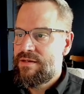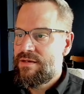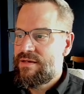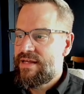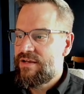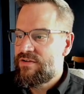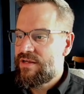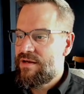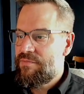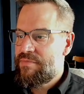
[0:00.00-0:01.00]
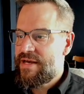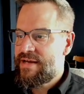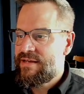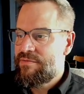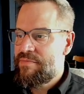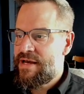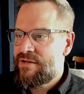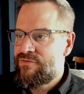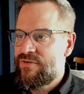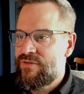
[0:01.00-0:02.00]
now to come back and
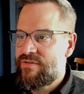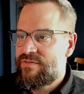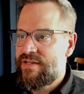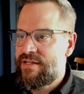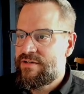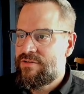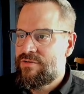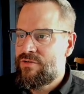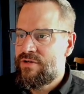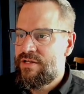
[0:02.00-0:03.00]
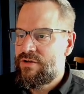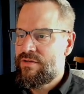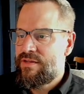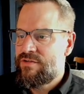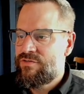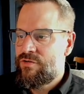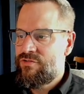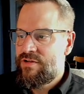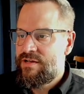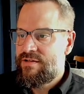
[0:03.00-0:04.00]
backfill this data to look at the
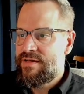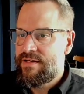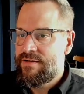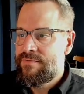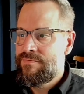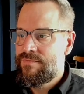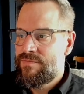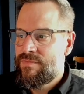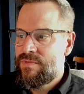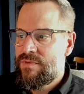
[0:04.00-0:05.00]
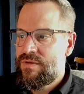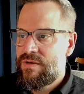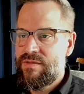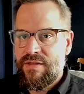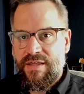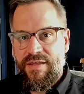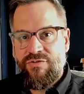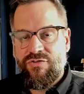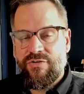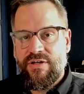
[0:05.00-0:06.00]
associated data, the
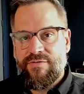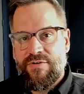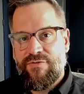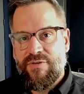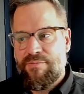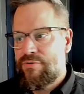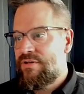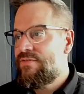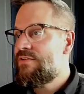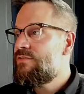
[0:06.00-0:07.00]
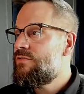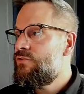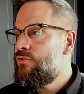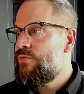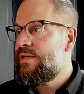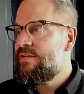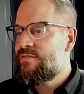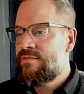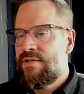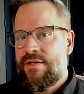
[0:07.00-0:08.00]
history of it for the previous 2
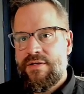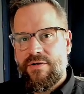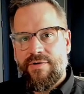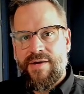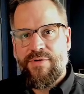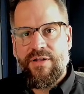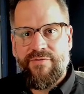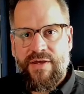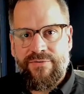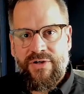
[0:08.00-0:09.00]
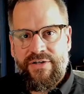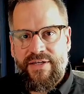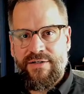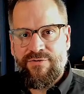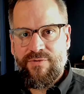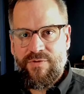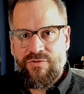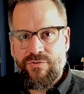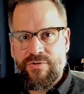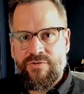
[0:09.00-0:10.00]
weeks, grab all of that raw data from the
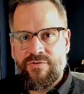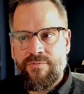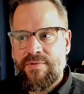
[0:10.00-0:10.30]
source,